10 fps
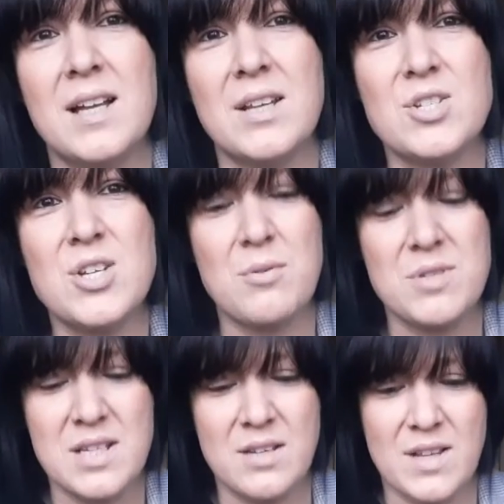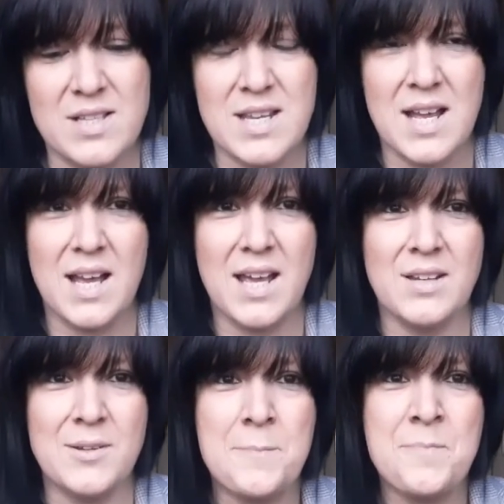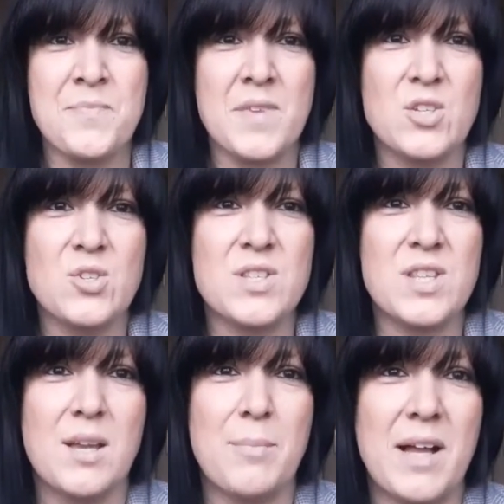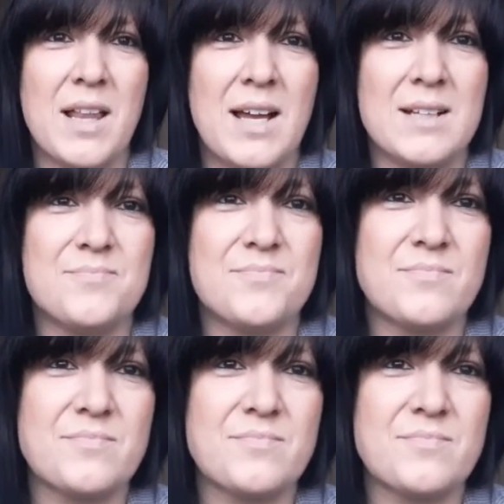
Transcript: I had a chat with Steve last night and just thinking about like,